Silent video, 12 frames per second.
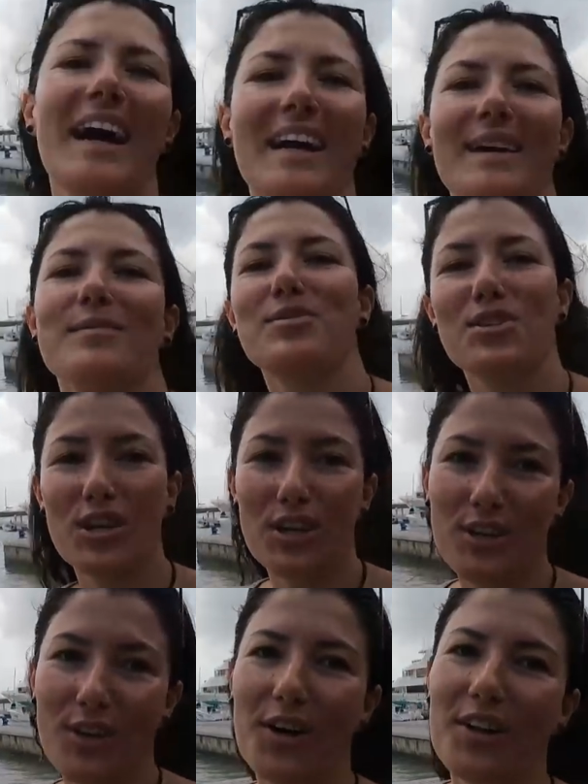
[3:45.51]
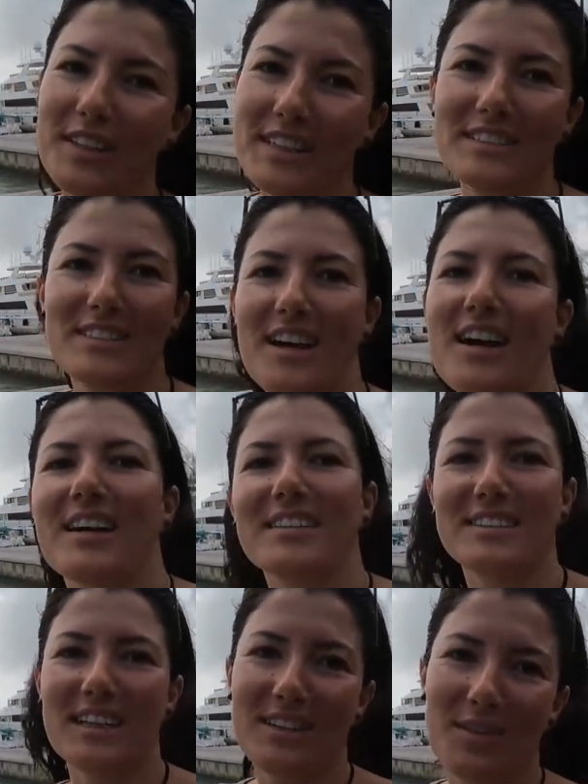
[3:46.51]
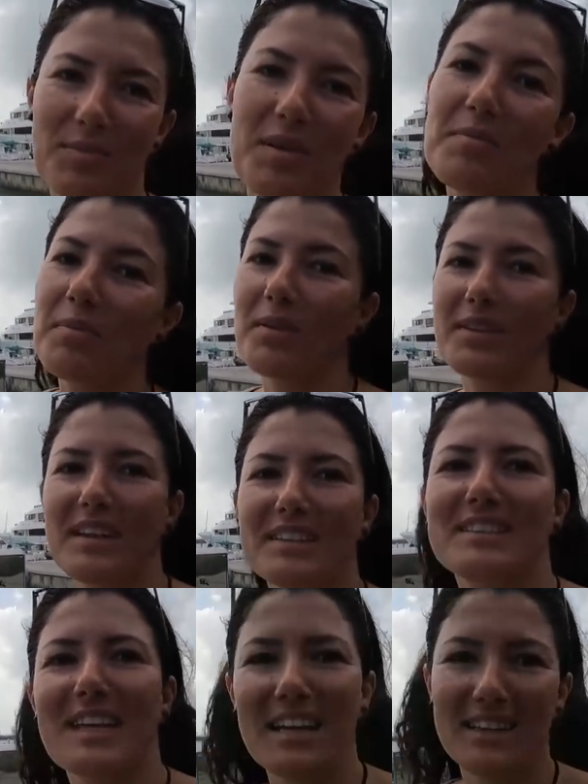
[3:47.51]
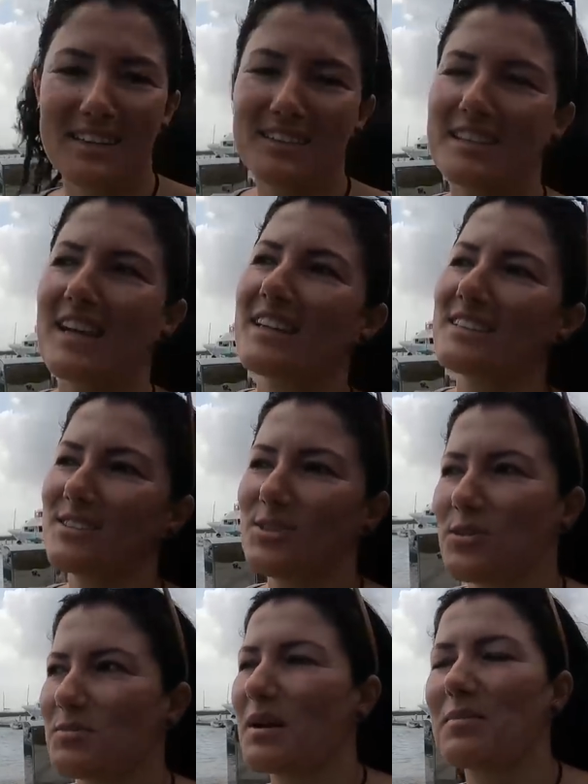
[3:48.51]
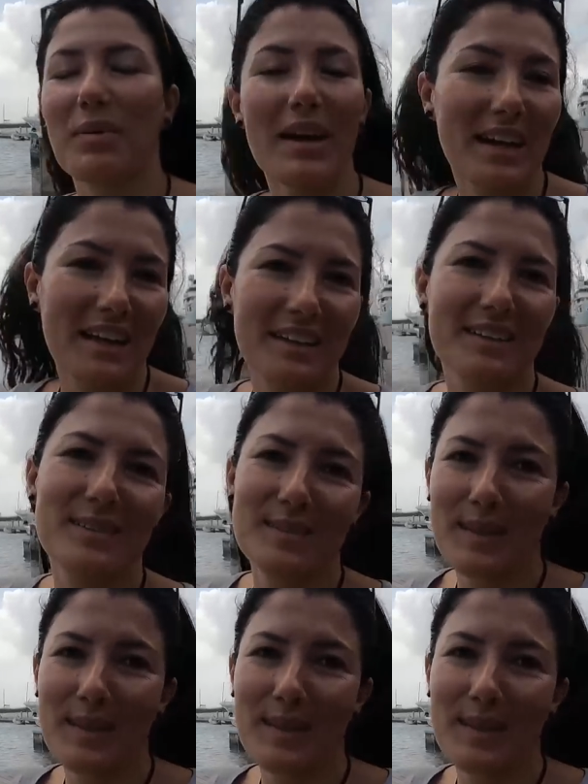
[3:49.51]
And I'm sure all these yachts and the people that stay in these yachts don't mind paying.